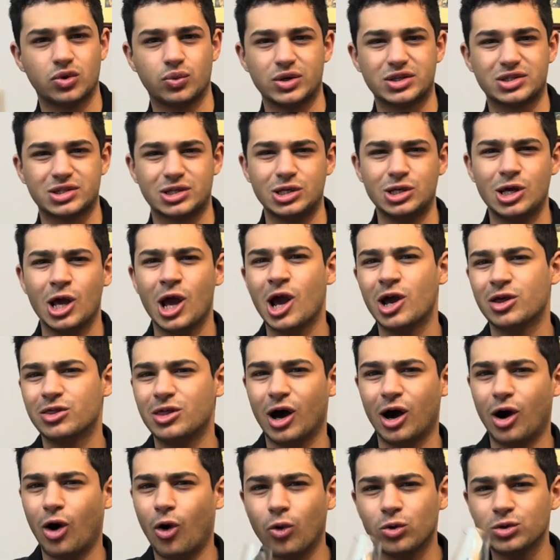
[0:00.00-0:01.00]
whiskey.
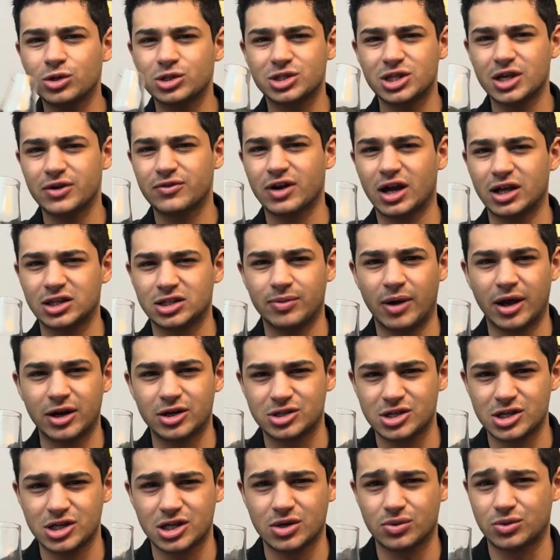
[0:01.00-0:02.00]
The oldest they ever got, to my
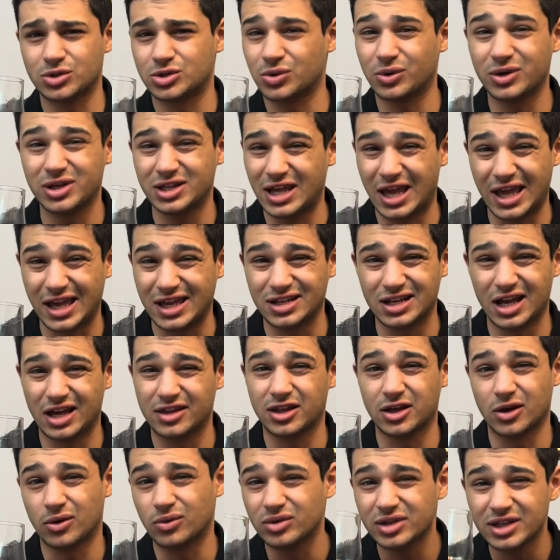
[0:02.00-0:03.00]
understanding, were 28, and
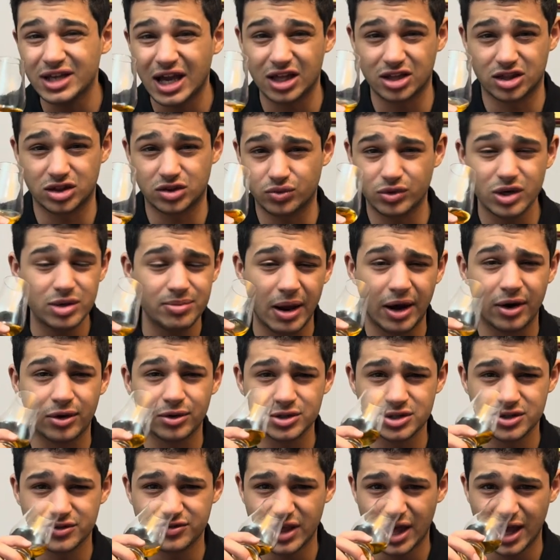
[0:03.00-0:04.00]
they only got 3
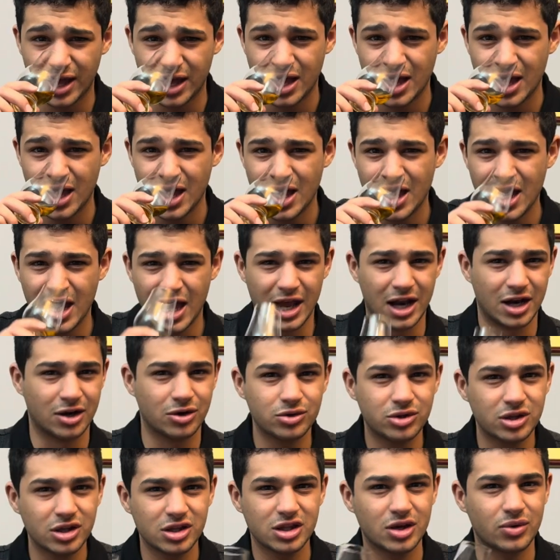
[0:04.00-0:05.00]
barrels of that. And I
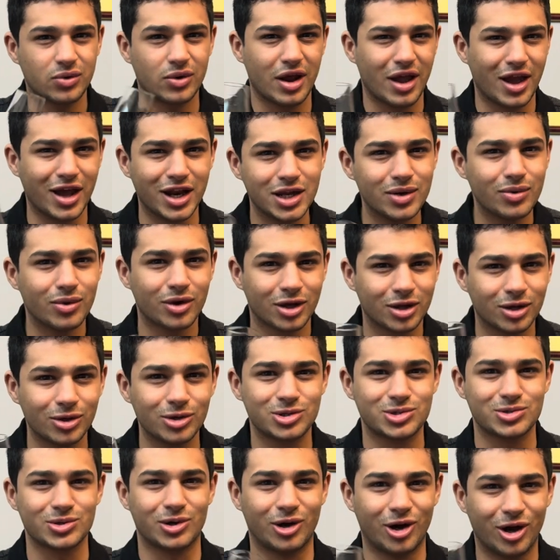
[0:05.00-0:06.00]
don't think they were anywhere
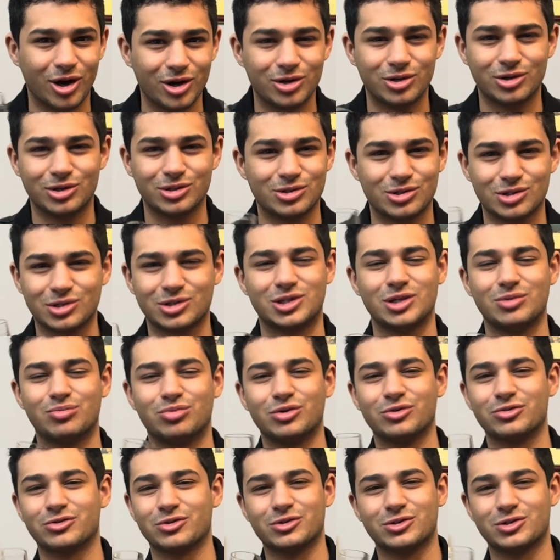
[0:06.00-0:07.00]
close to 160
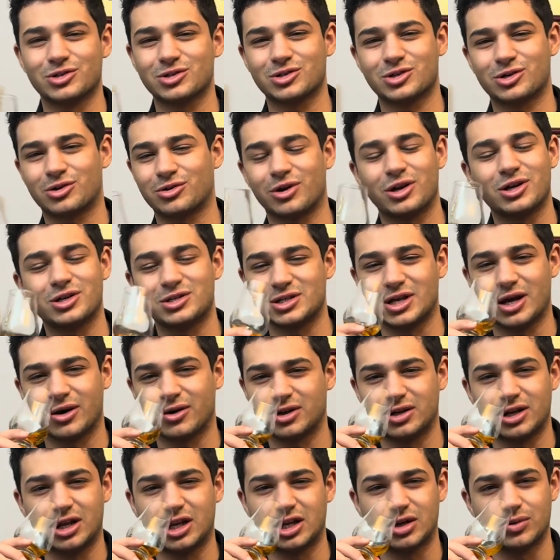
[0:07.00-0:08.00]
proof. So it's just crazy how
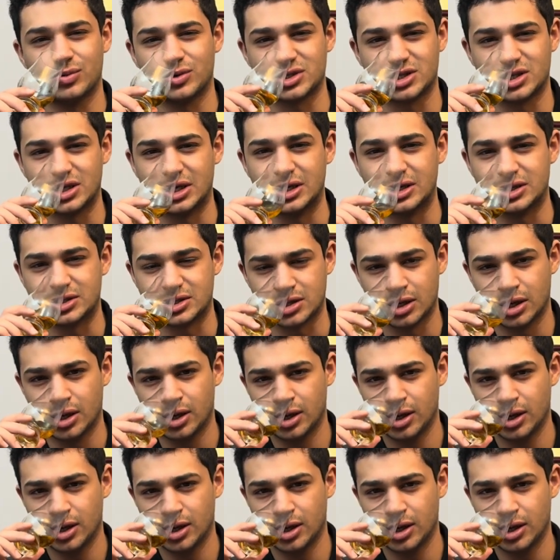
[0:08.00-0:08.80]
Canadian whiskey is.